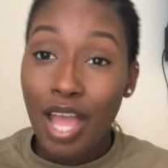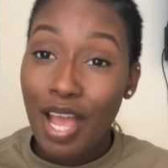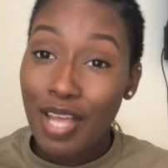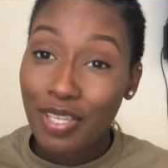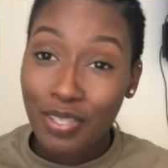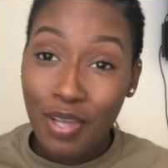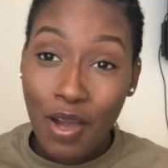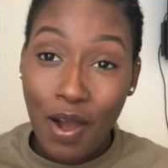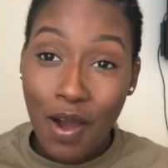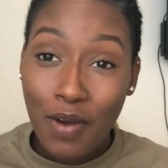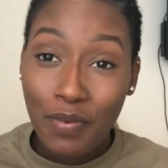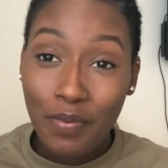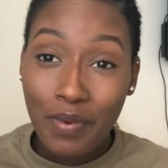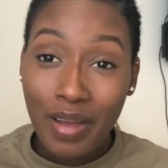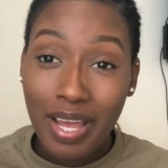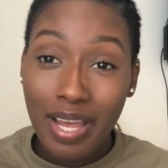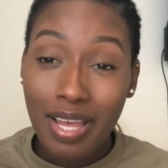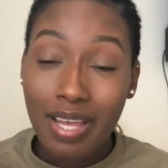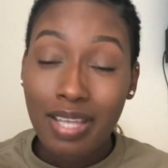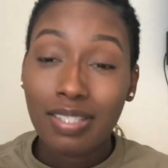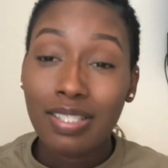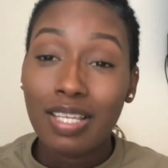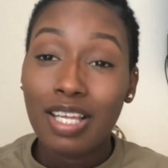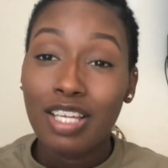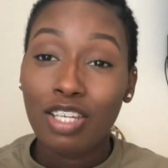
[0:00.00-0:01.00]
As
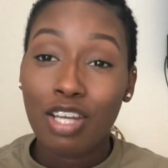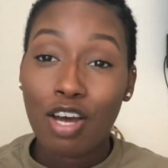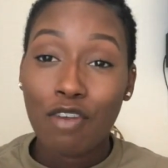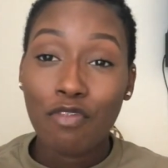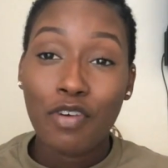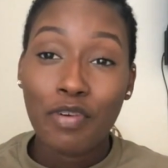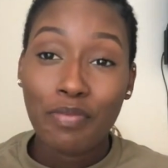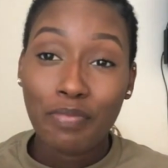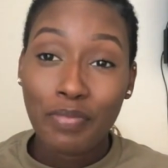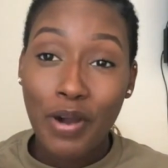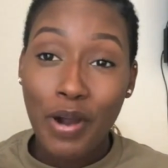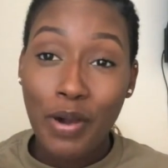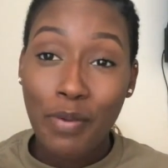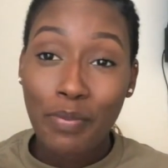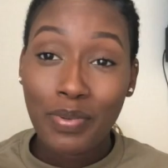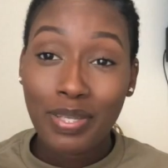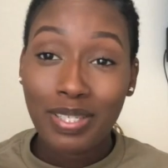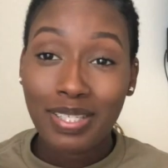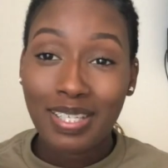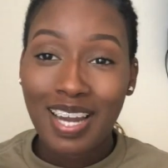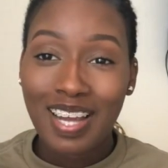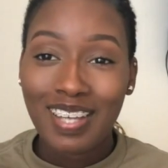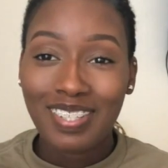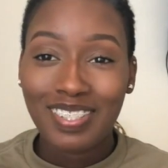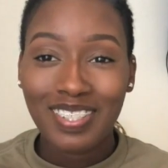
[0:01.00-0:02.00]
always, love on
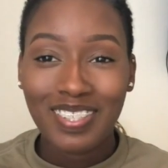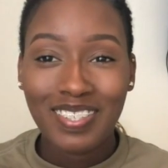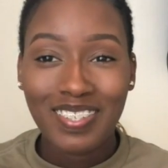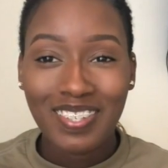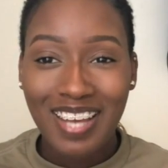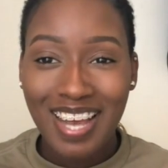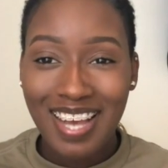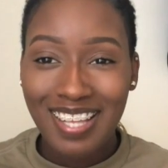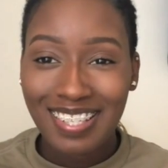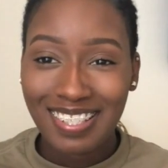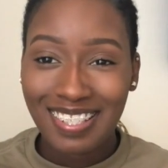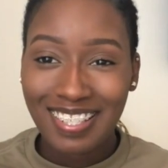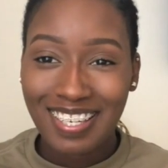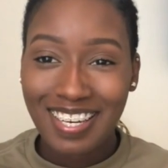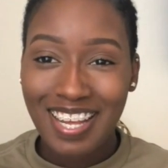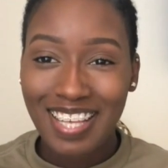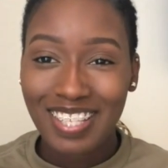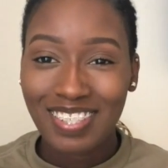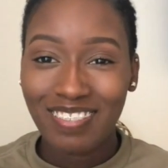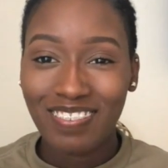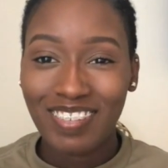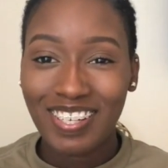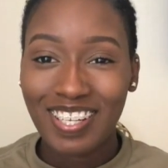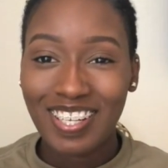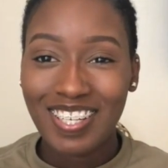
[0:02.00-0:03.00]
purpose, and I'll see you guys in the
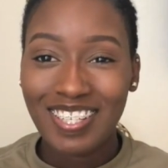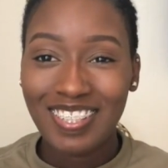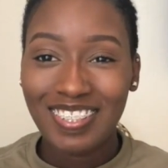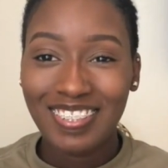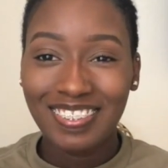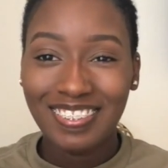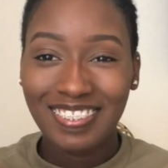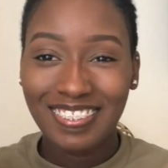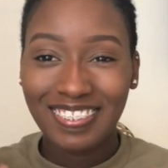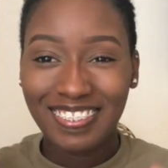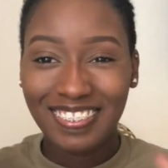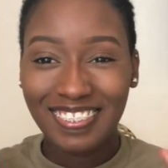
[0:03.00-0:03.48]
next video.